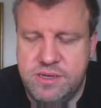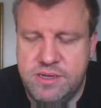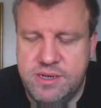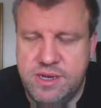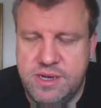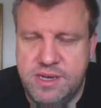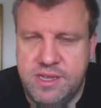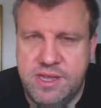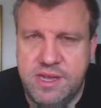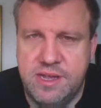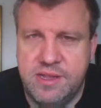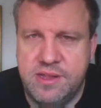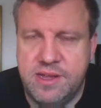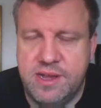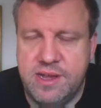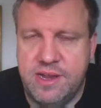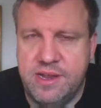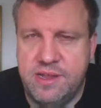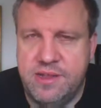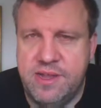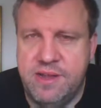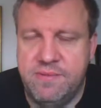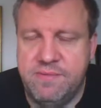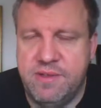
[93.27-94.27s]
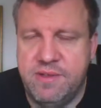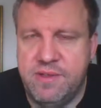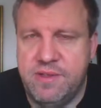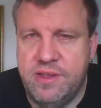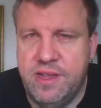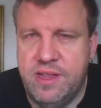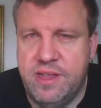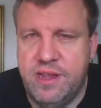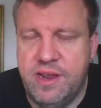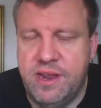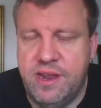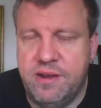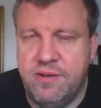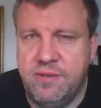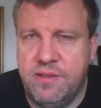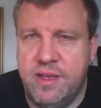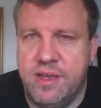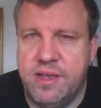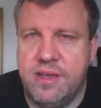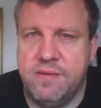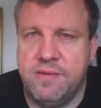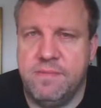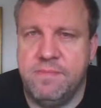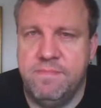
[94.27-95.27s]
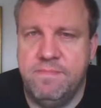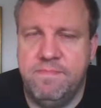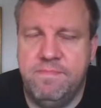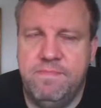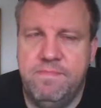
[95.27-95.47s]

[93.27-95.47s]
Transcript: I think it's kind of safe to say that I don't like him.